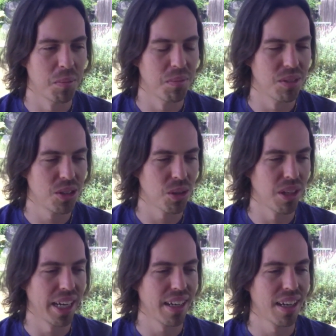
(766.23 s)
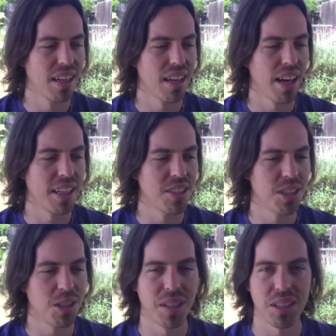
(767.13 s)
So like, I
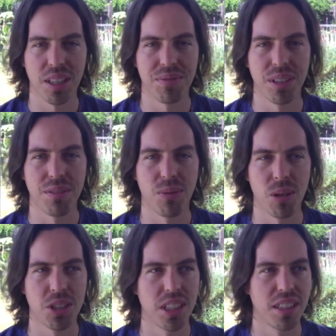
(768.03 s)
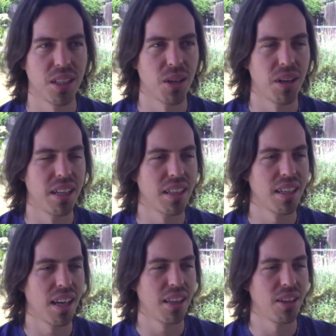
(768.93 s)
consider myself very fortunate. You know, I
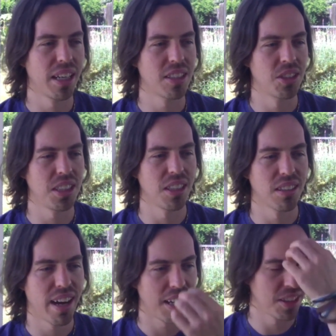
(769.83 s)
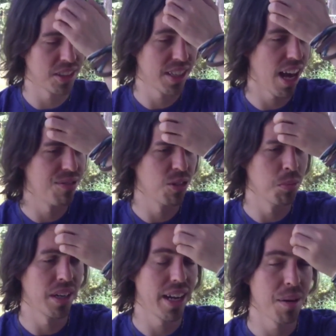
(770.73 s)
like to see the glass as half
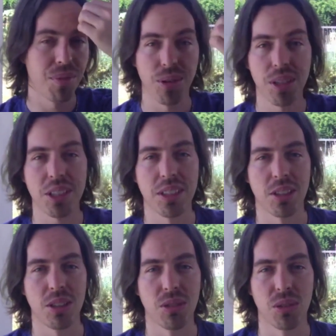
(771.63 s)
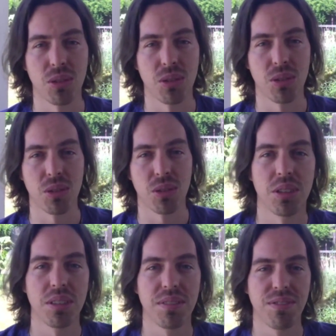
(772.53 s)
full, but I am 36 years old, which
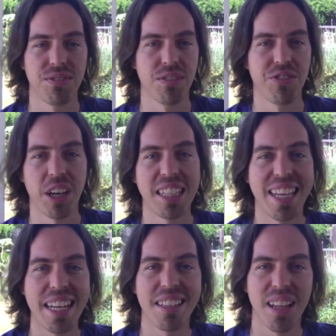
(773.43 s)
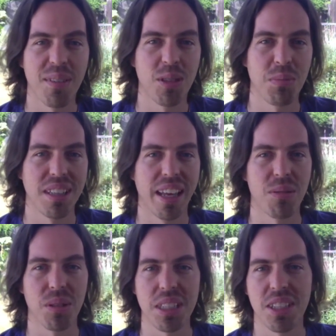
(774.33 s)
is fairly late in life to be like
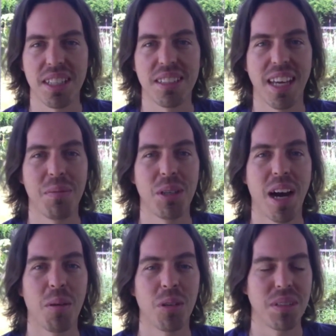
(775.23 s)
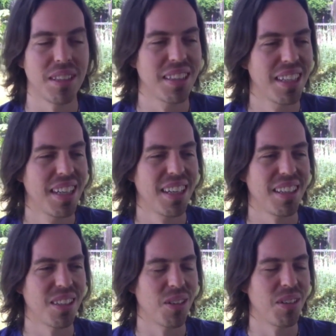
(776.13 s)
releasing a debut album. And,
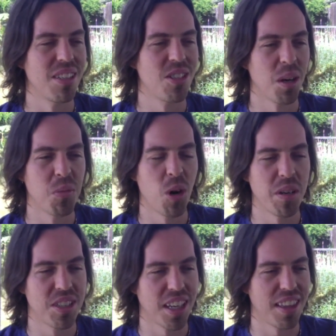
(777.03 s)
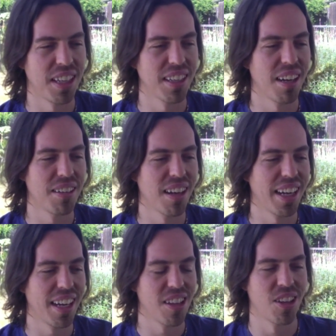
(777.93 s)
you know, in some moments I think I
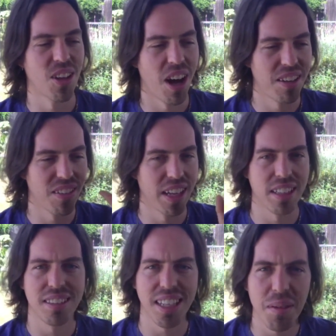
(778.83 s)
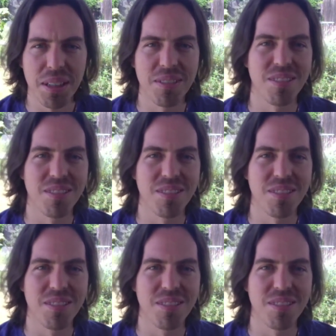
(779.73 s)
get the thought of like, damn it,